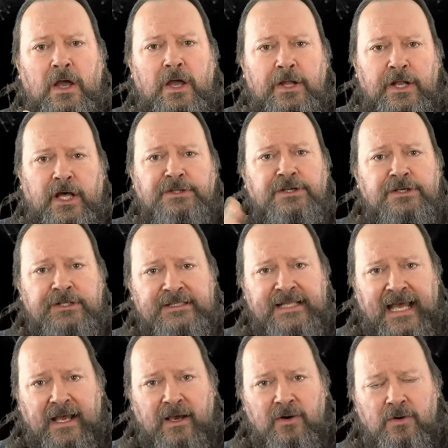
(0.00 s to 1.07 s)
Another
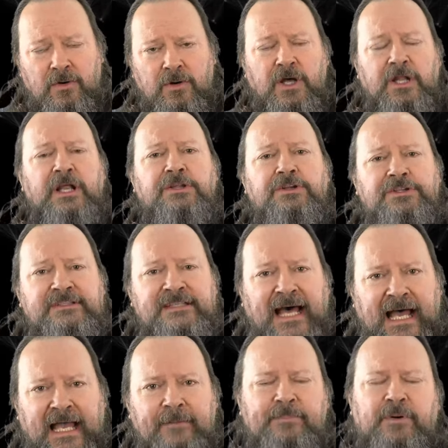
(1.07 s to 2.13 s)
DAO, another
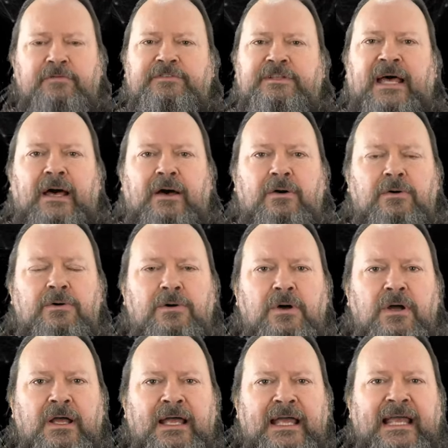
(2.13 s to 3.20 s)
type of DAO,
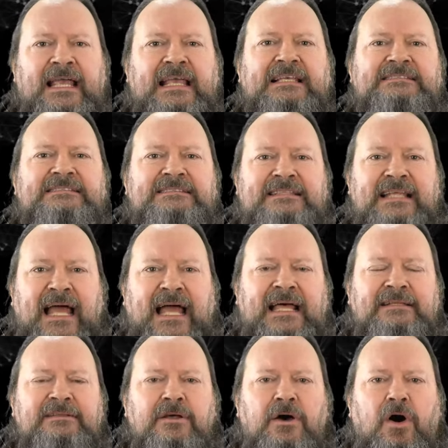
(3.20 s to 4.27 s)
is
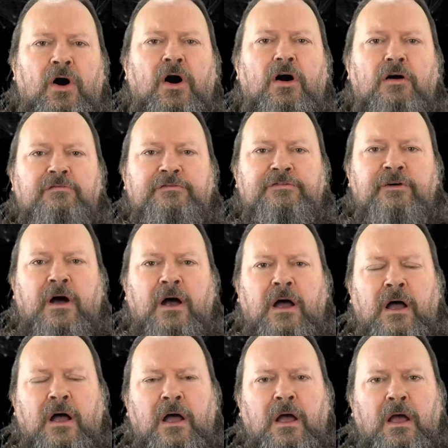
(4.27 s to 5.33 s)
that of
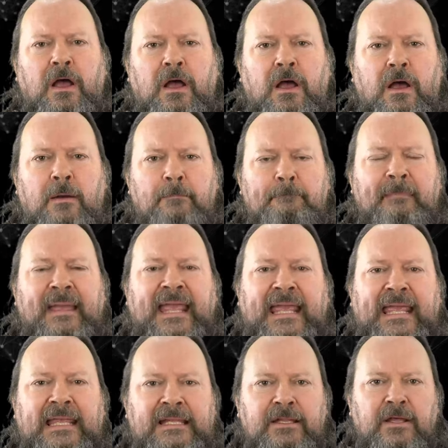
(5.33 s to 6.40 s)

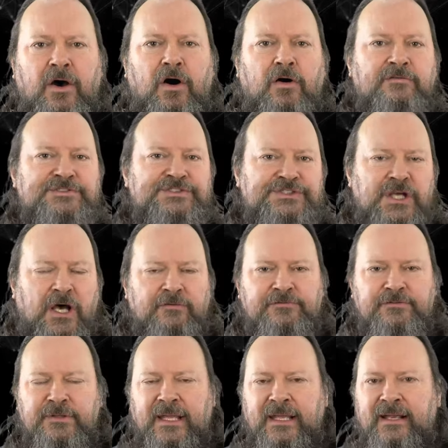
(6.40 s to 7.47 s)
made of
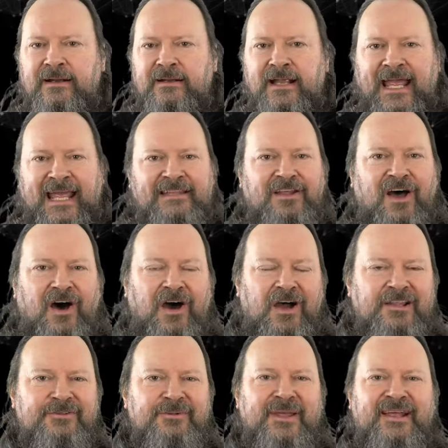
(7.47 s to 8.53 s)
software and
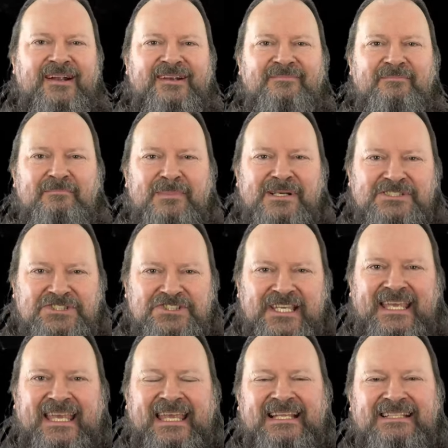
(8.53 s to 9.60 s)
hardware
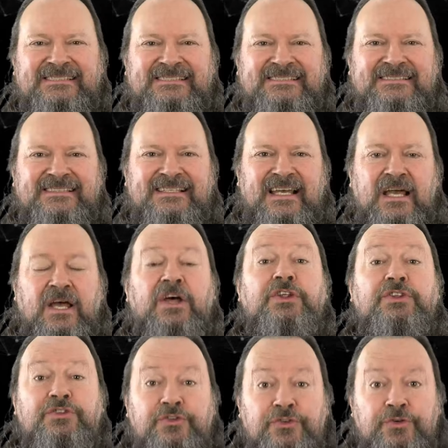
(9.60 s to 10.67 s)
machines
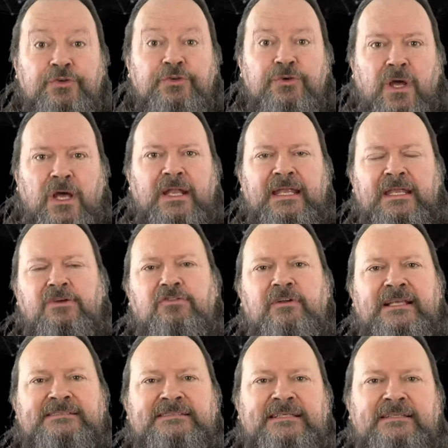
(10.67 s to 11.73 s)
to an
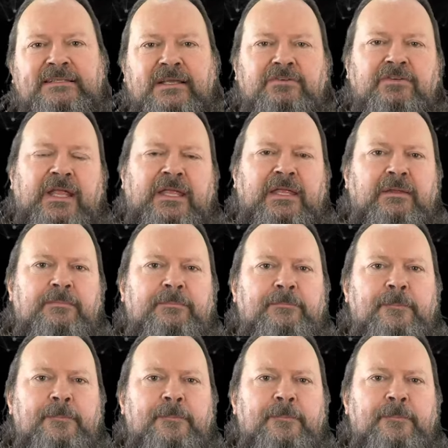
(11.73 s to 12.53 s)
increasing degree.